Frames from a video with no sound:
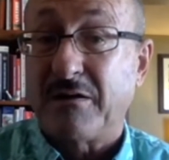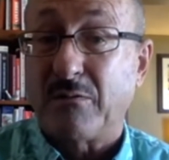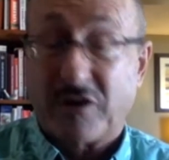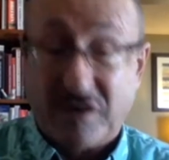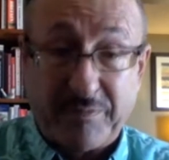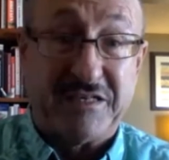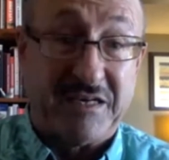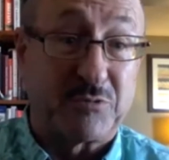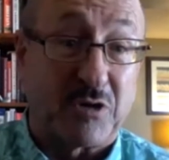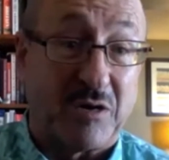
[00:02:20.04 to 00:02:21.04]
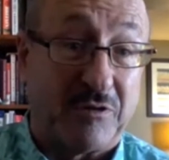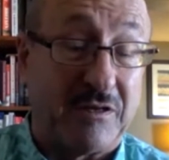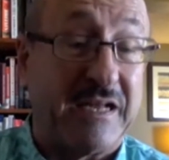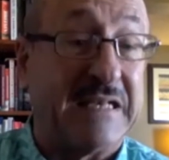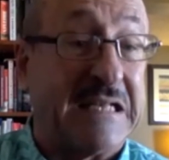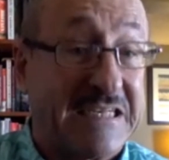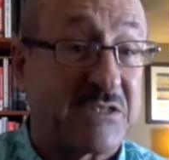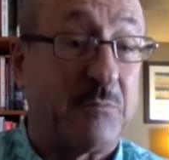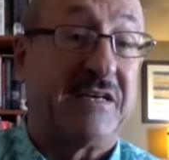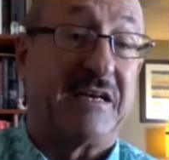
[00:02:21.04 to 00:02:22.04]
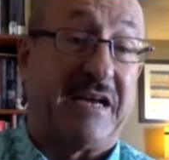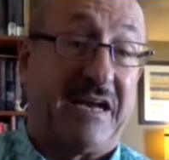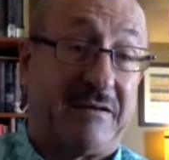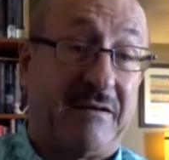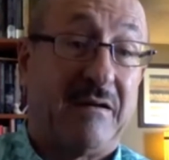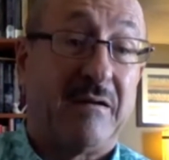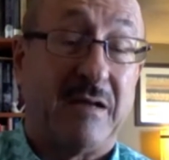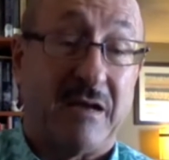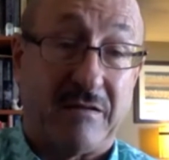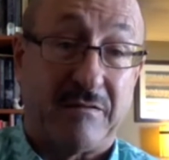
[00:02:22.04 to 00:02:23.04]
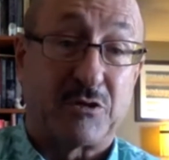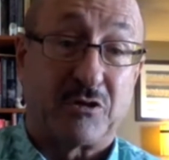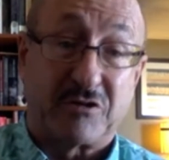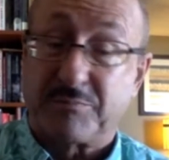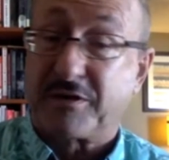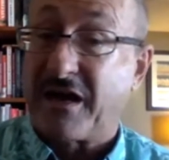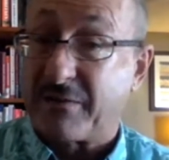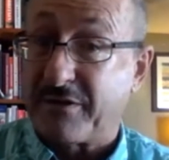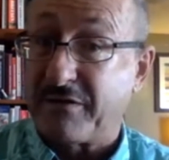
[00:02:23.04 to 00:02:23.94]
to be in deep trouble unless we can get the tourism economy